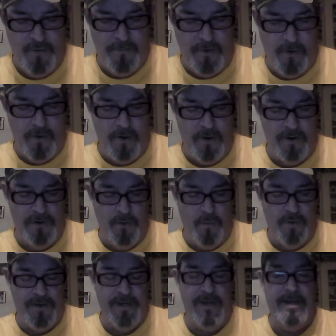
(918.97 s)
Omar
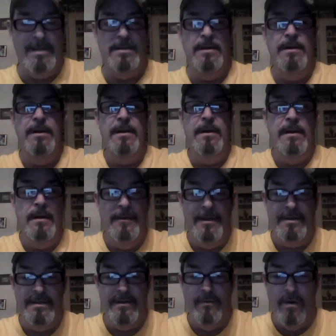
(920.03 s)
Ortez.
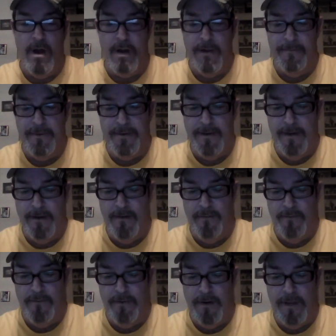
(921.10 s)
This is a Rocky
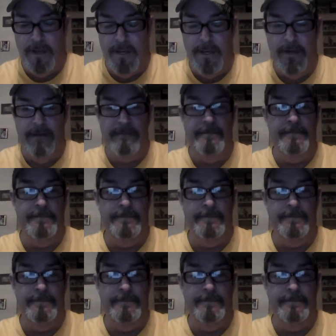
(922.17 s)
Patel line,